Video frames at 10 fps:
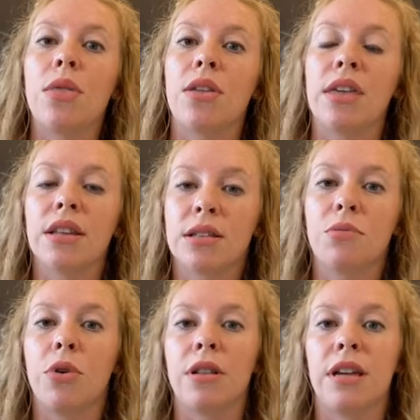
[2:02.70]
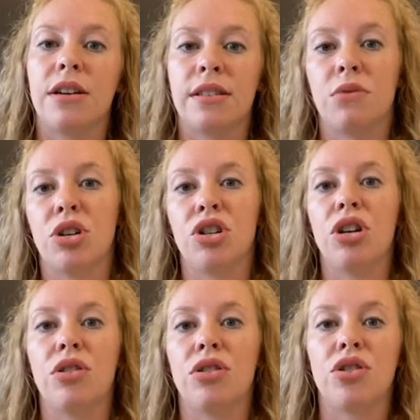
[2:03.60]
the thing that's important there is I want to show
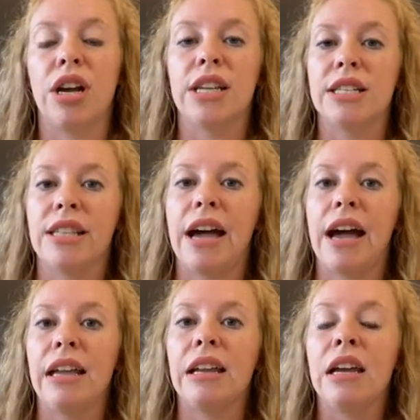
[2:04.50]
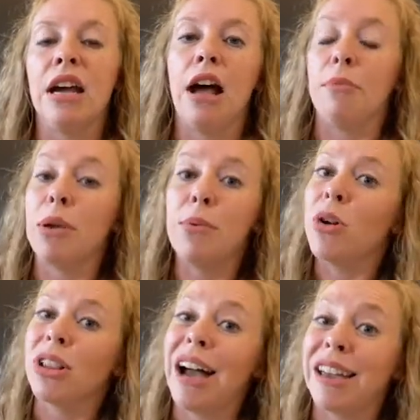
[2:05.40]
you the trends that people
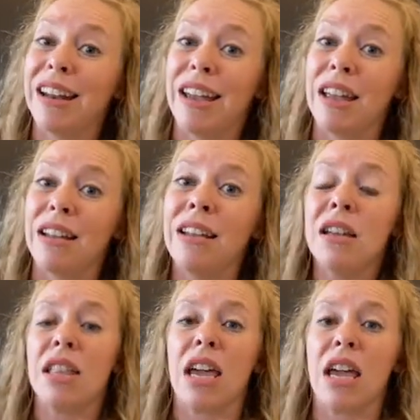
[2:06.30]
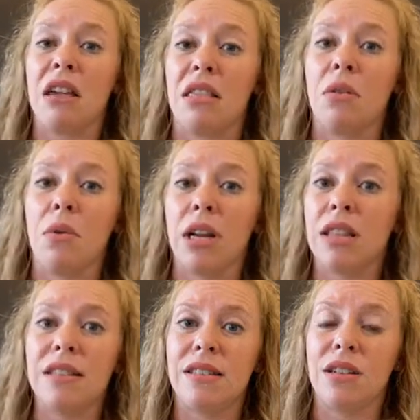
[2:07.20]
are locking in. They want to get
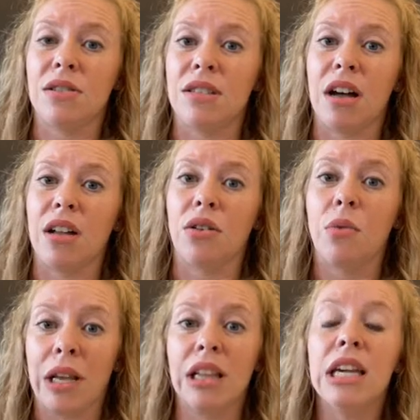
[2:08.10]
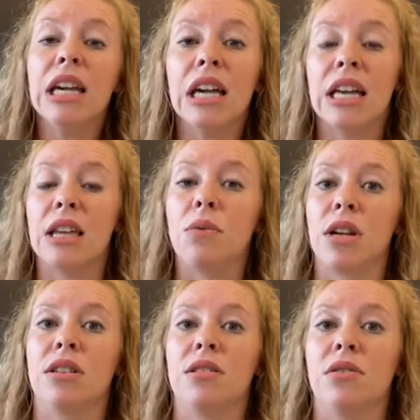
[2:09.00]
these deals done quickly and they want to
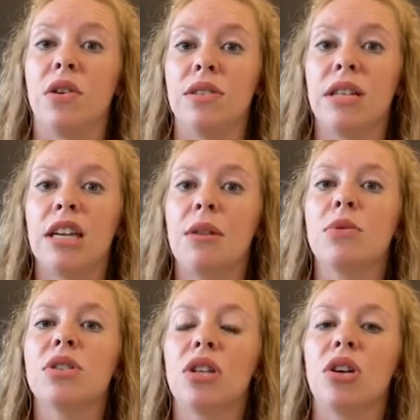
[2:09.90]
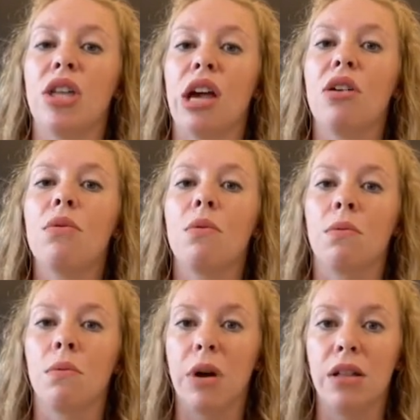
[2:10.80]
get to the closing table. So they are
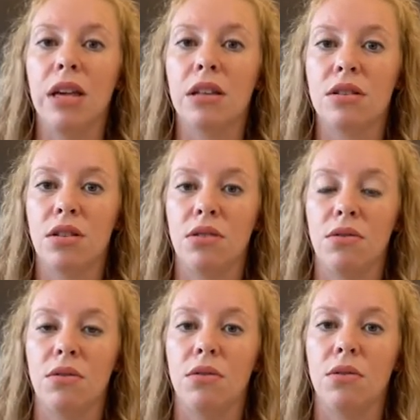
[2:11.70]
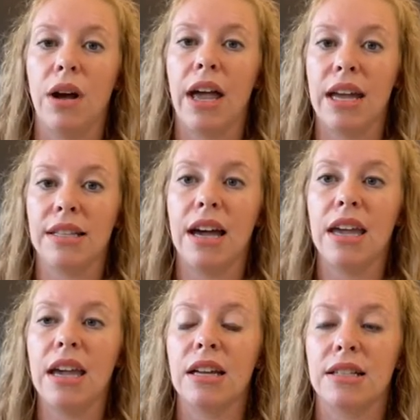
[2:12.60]
willing to hang
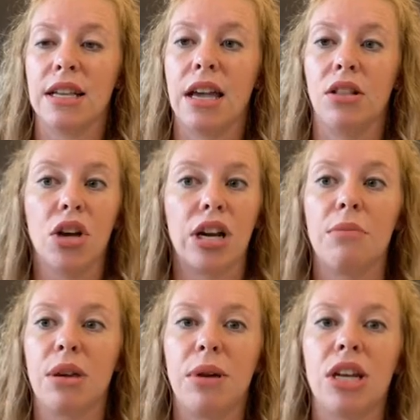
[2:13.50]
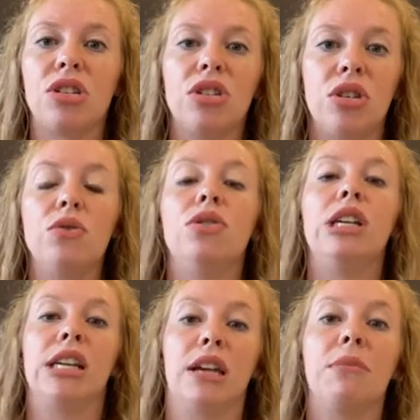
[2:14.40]
tight and say, look, I'm committing to you. You
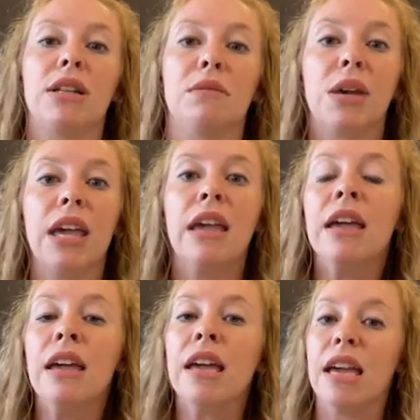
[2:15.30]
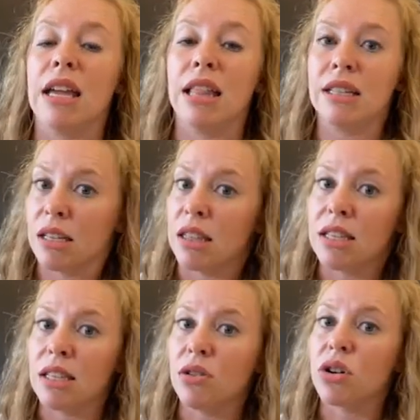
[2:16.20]
need to commit to me, and let's get this
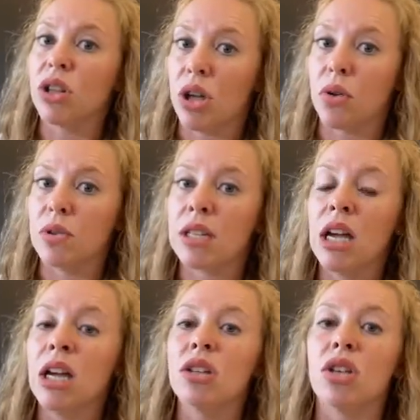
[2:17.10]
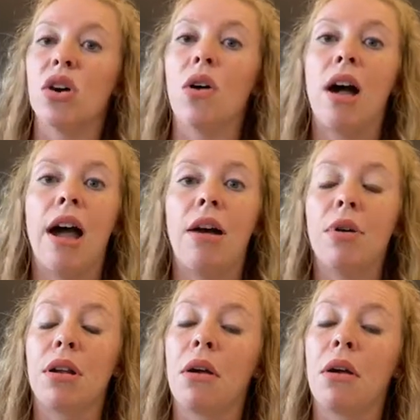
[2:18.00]
deal closed. So I would